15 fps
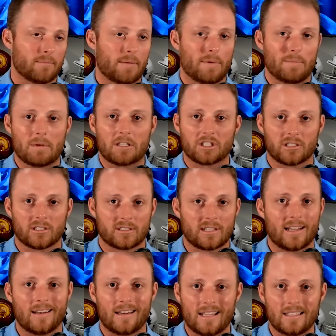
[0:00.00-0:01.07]
Maybe Michigan
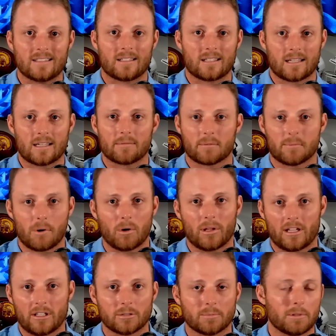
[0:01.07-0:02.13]
State needs it to get to bowl
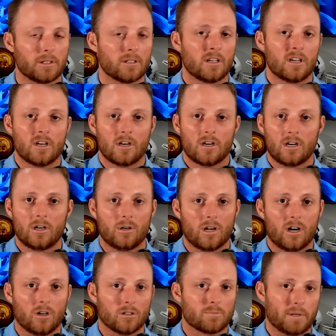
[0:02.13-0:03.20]
eligible. Who knows?